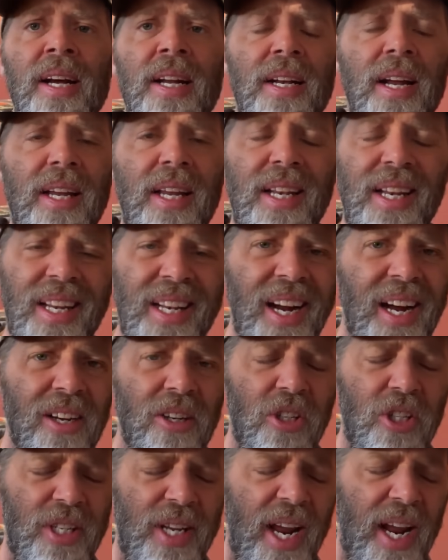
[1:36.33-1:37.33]
Now, you need to
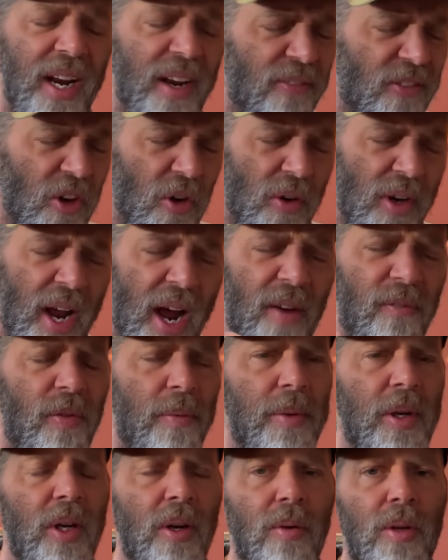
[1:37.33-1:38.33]
understand, if you're not
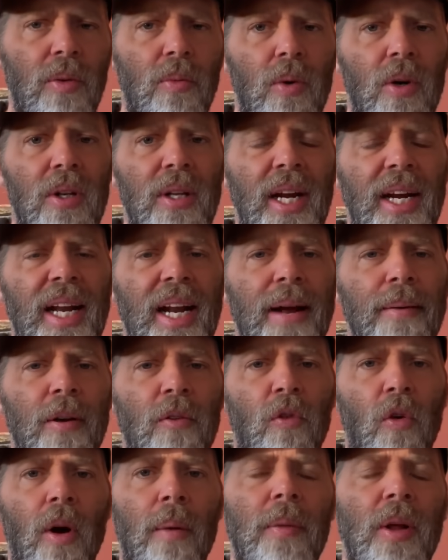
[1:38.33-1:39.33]
familiar with the World Economic
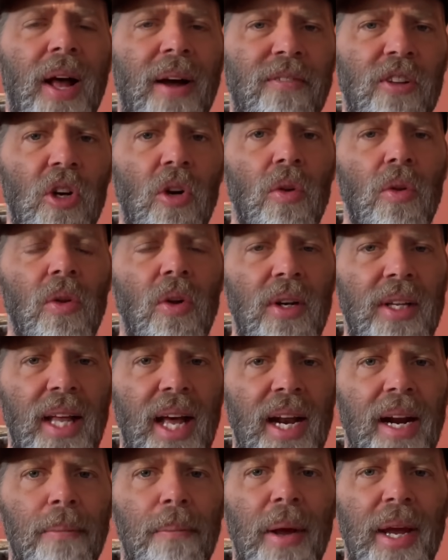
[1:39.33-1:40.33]
Forum, you'll have to go look that up.